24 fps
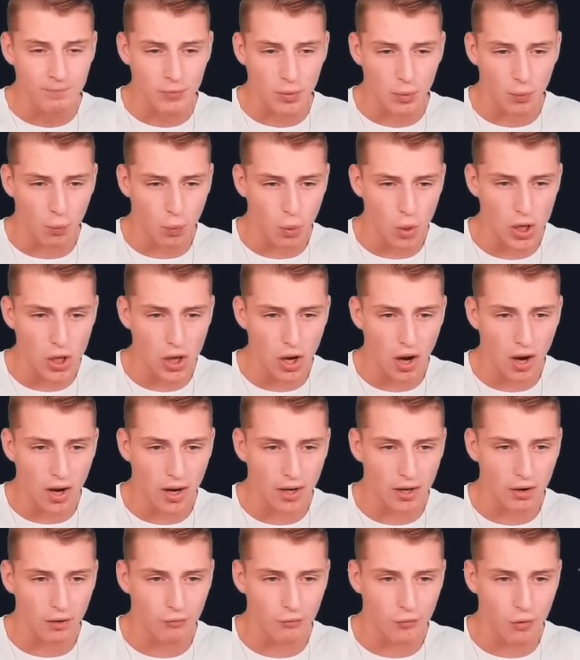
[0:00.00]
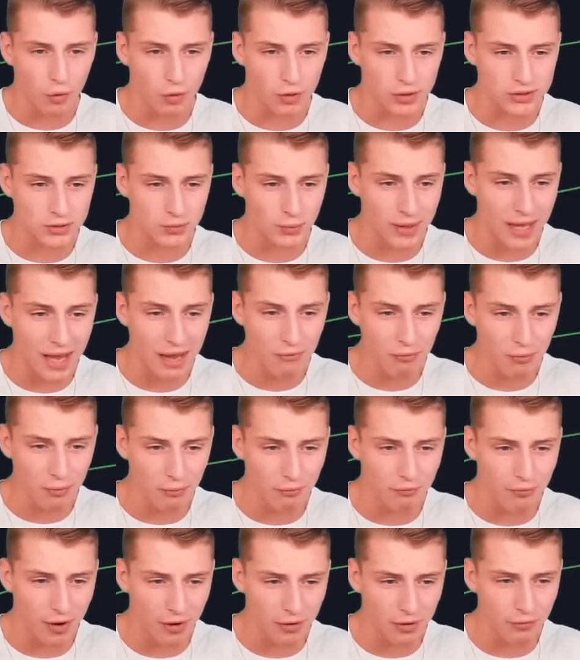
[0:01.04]
we are, of course, we came from
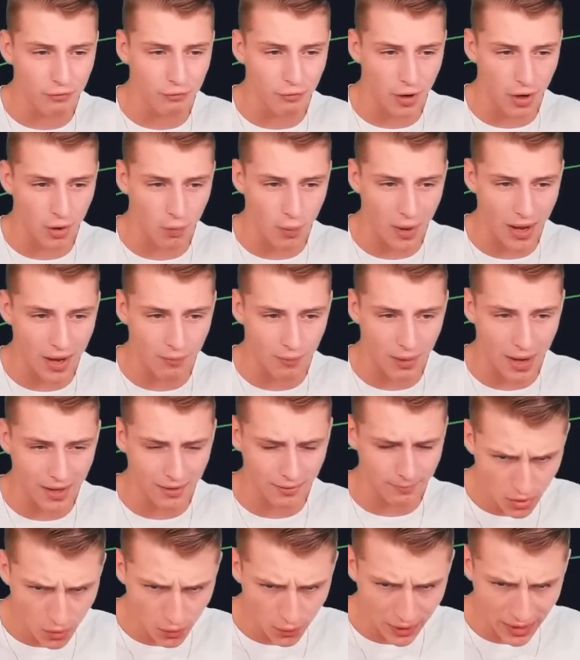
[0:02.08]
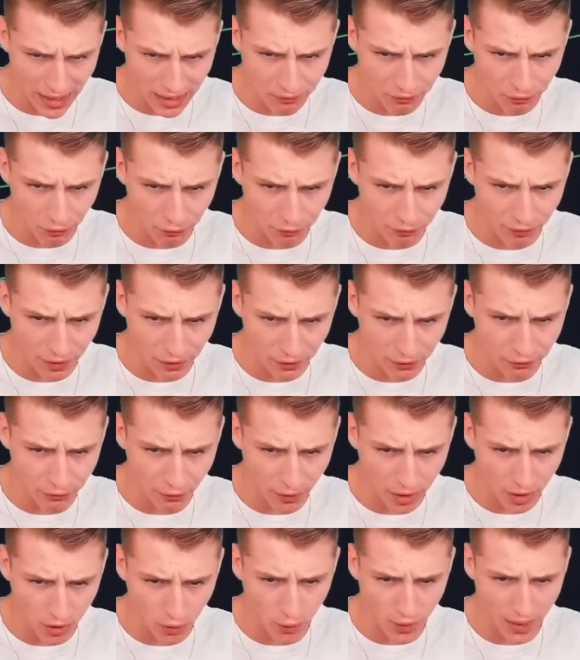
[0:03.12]
very far away, right? We came from very
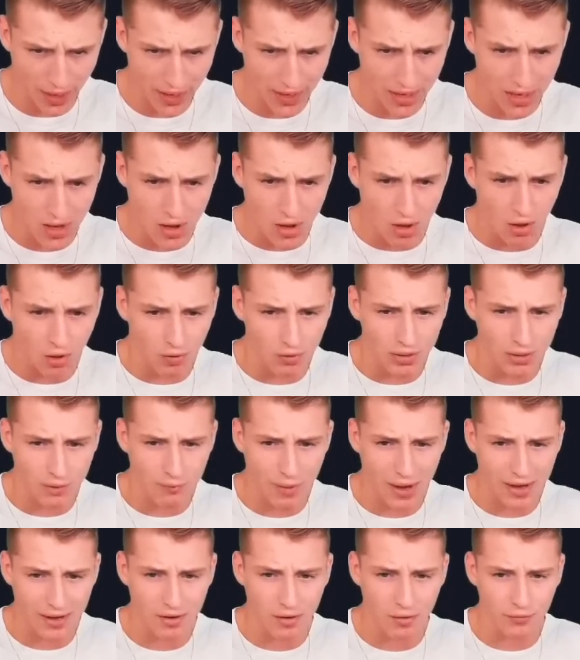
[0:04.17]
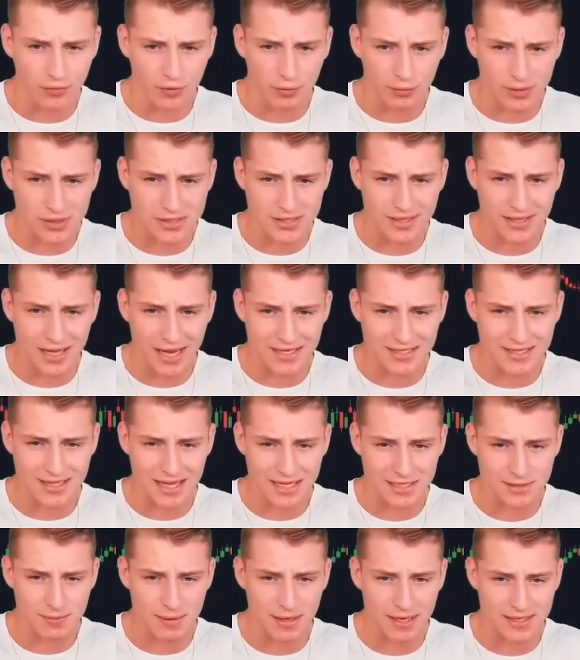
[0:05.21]
far away. Only right now in the recent days it
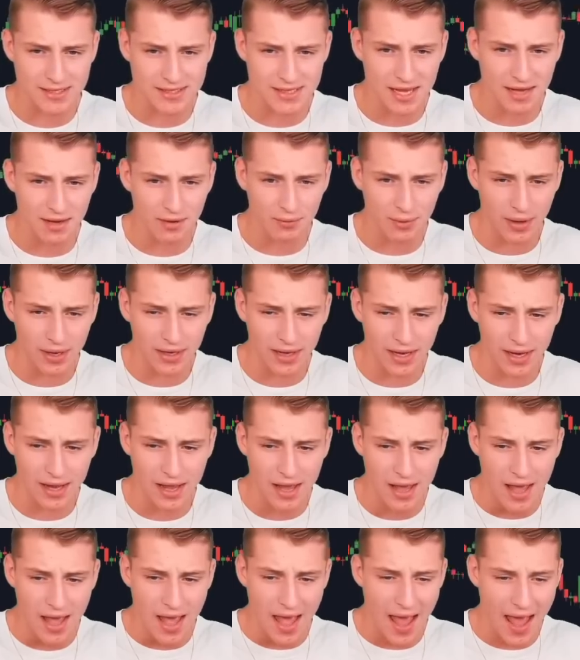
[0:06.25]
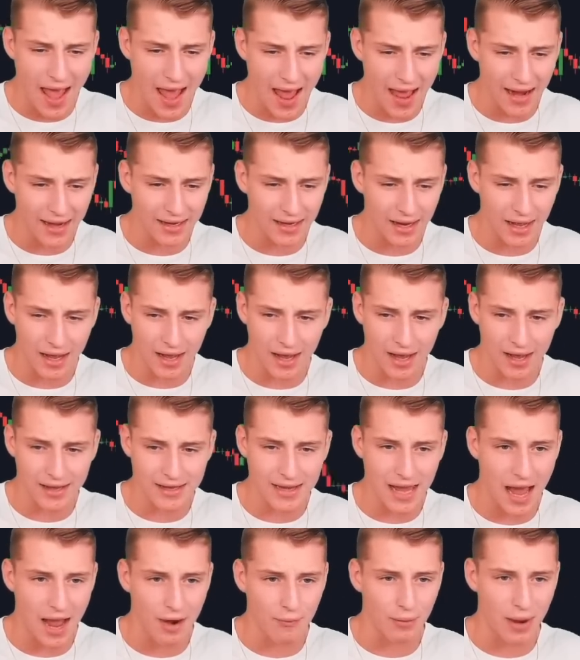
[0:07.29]
has been accelerating, and
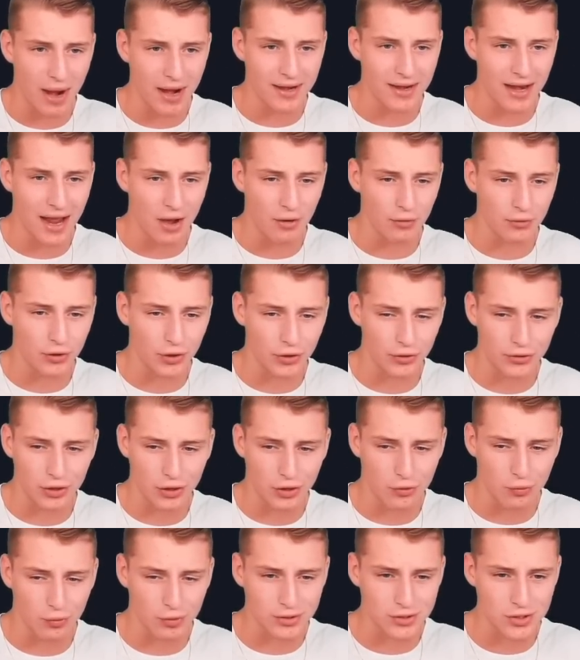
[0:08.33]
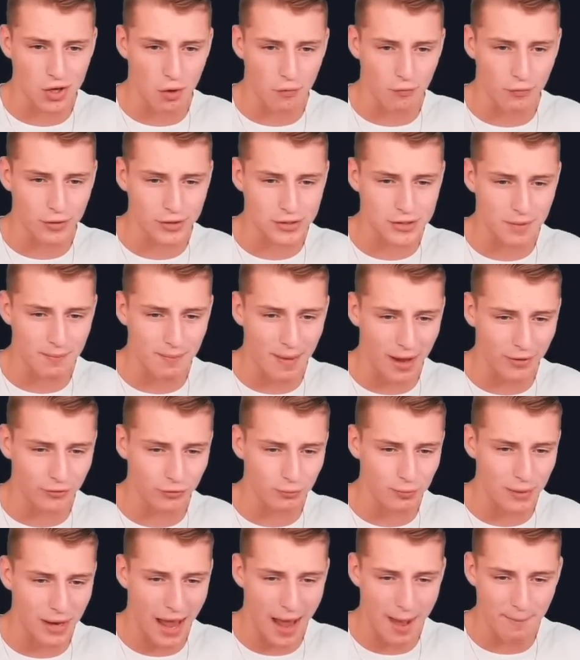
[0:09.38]
right now the crossover is about to
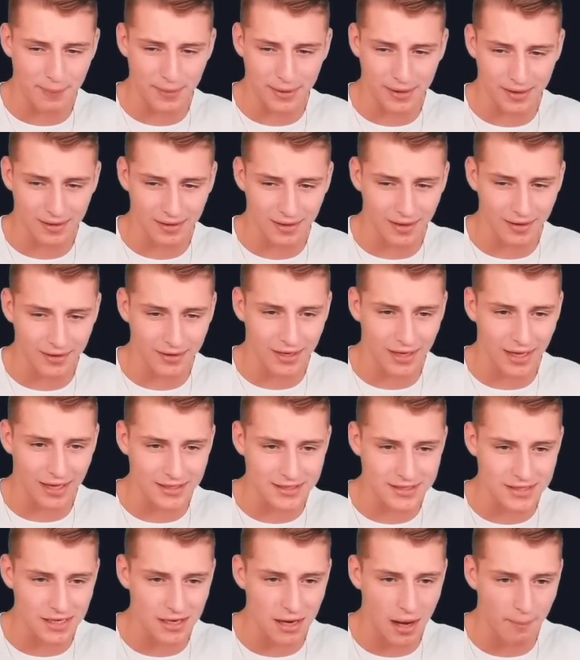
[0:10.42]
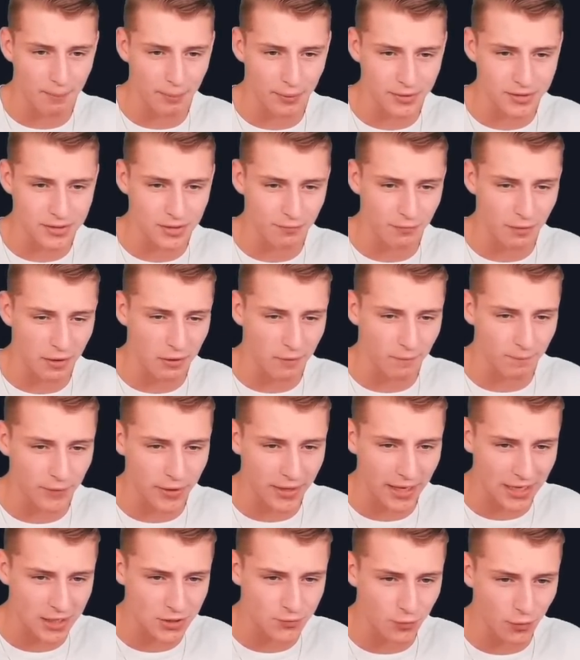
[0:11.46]
be happening. And like you can see, I personally think on the
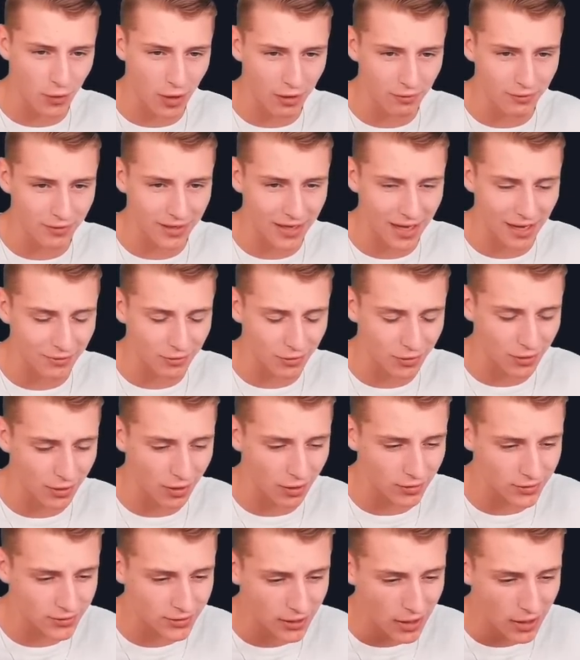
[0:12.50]
next 4 hourly candle close,